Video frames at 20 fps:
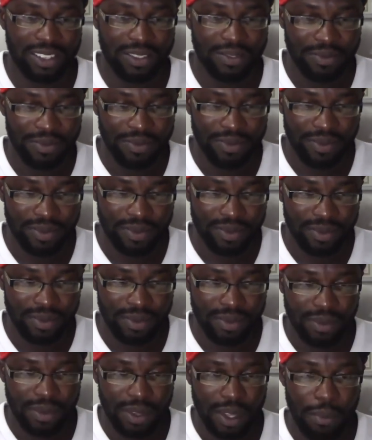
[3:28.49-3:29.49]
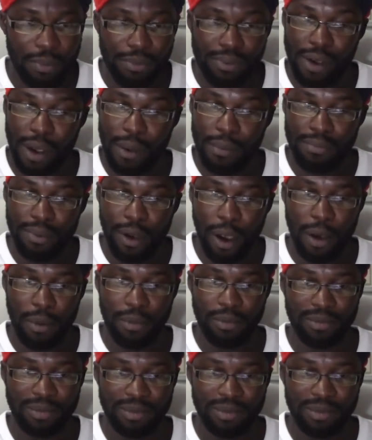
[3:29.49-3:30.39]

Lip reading: Prom prom.